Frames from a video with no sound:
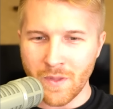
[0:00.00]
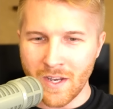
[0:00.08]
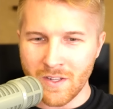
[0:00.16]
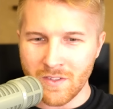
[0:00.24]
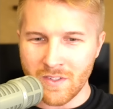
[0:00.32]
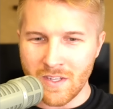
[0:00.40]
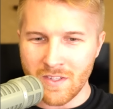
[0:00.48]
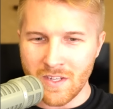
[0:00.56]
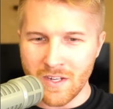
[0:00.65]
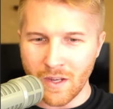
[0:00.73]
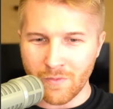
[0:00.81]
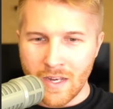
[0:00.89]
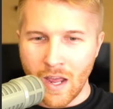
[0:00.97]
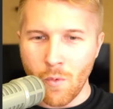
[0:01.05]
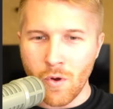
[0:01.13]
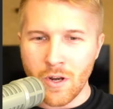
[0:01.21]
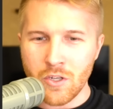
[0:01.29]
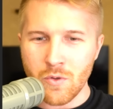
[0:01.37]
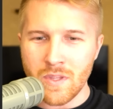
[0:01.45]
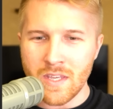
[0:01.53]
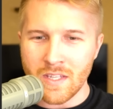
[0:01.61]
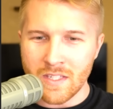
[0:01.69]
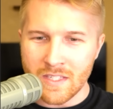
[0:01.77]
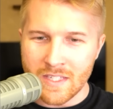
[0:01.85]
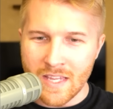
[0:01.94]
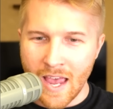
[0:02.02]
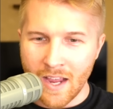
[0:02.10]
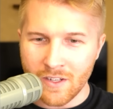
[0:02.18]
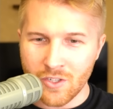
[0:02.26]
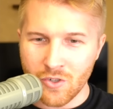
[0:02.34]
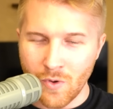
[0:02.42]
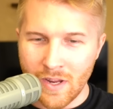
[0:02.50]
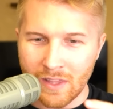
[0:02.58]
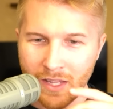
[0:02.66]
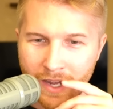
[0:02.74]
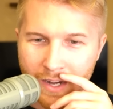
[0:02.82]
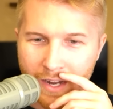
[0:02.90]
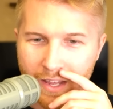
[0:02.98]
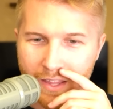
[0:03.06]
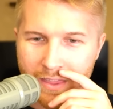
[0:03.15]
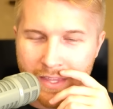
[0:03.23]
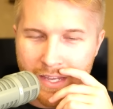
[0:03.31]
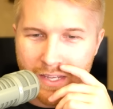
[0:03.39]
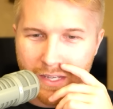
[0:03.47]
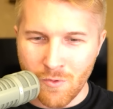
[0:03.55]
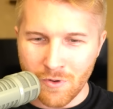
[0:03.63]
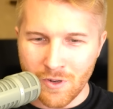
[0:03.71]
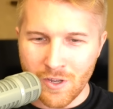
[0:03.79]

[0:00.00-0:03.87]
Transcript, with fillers: That is easy enough. Now I want to do the exact straight line. I think we're